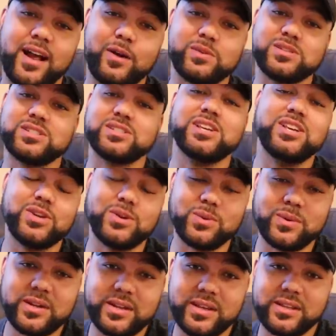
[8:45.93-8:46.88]
I will see you
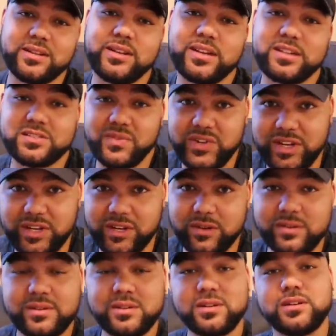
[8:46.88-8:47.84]
in the next
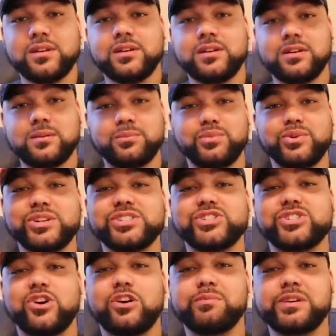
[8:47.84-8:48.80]
video. Prince
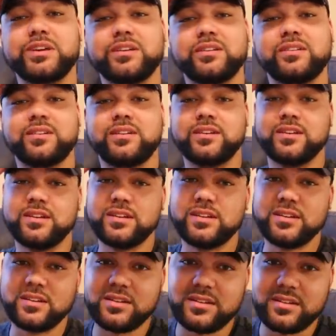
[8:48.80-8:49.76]
Charming.
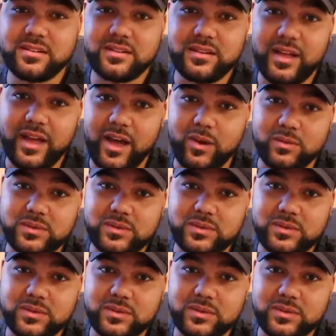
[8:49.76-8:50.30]
Out.